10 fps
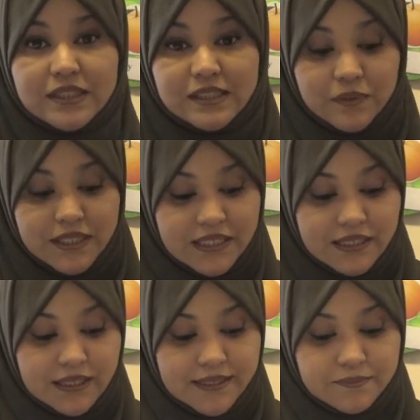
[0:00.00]
so we
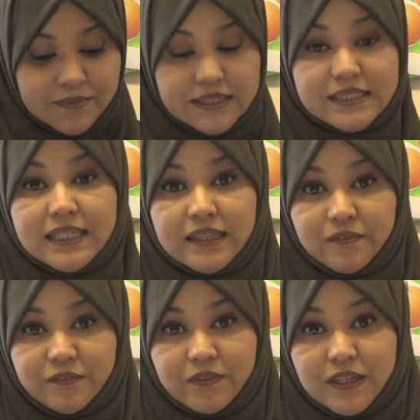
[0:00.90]
can see
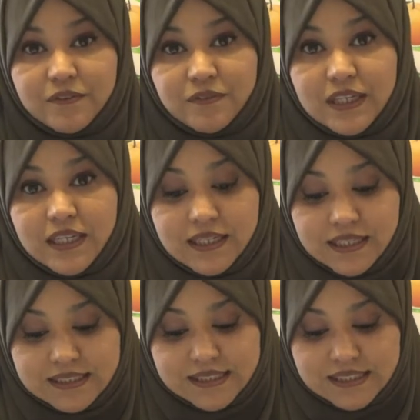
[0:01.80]
if the
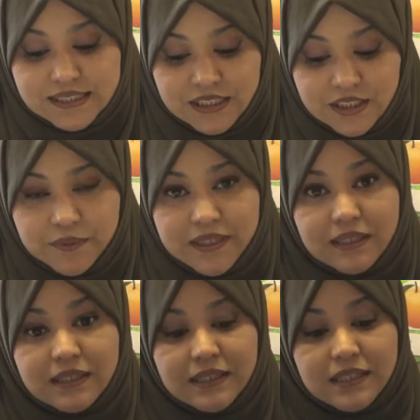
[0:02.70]
learning is
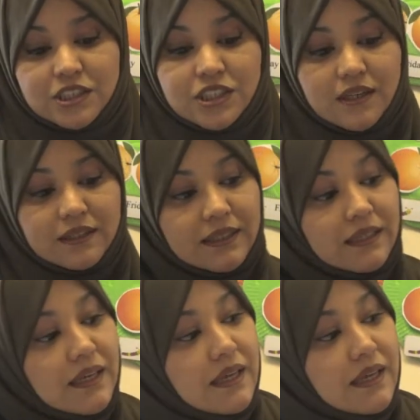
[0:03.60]
continuing, inshallah.